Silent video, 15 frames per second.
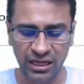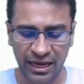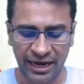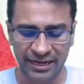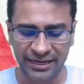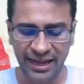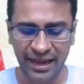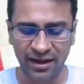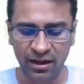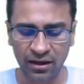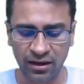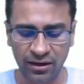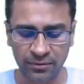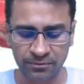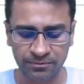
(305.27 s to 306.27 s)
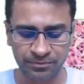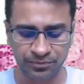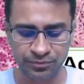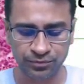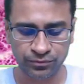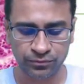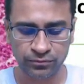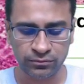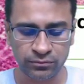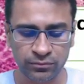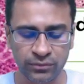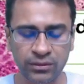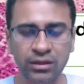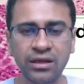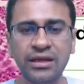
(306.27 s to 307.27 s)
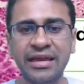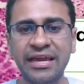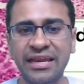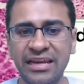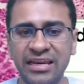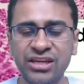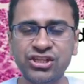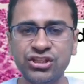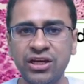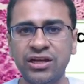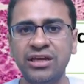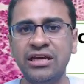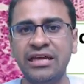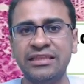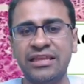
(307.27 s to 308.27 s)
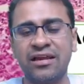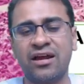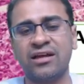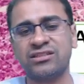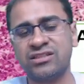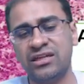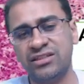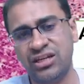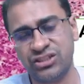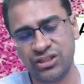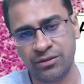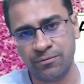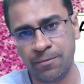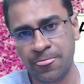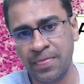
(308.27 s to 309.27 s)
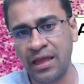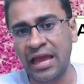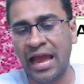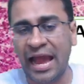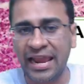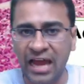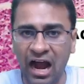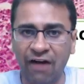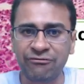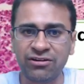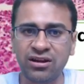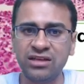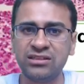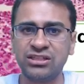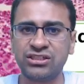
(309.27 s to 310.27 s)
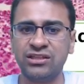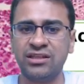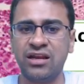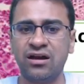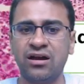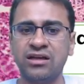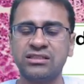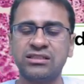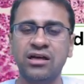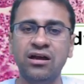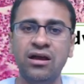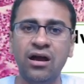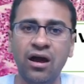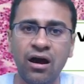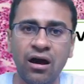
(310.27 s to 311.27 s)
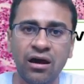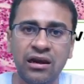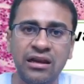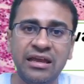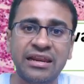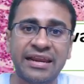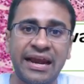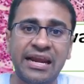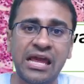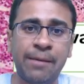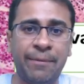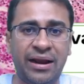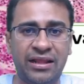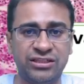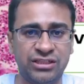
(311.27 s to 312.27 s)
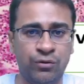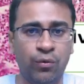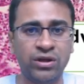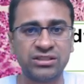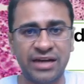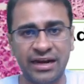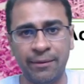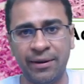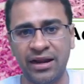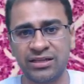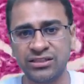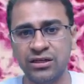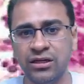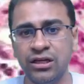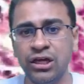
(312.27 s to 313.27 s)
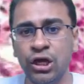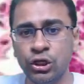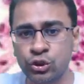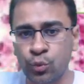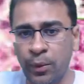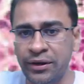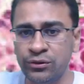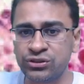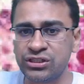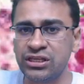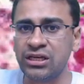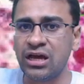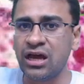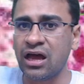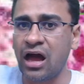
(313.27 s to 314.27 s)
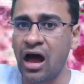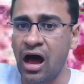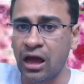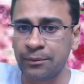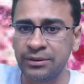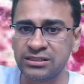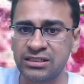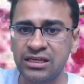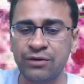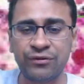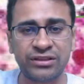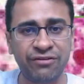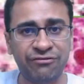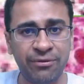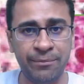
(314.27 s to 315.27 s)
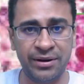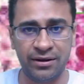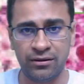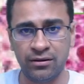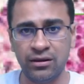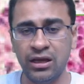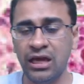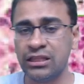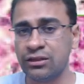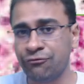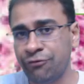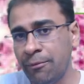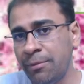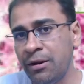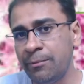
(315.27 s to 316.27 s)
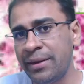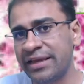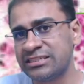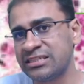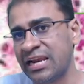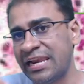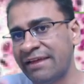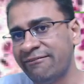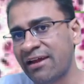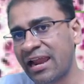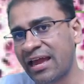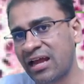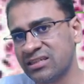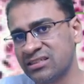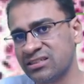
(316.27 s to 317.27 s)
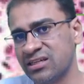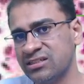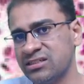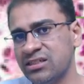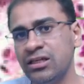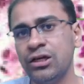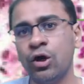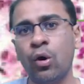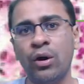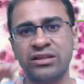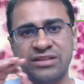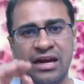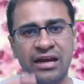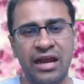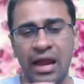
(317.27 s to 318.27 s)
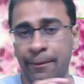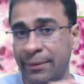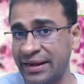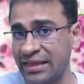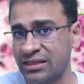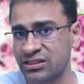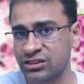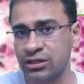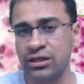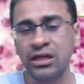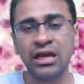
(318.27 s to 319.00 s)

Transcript: it can occur in initially there occurs congestion, and after congestion there occurs a early red hepatitis. What is red hepatitis? So when you see a RBC with a fibrin, the fibrin makes it a liver-like consistency called red hepatitis,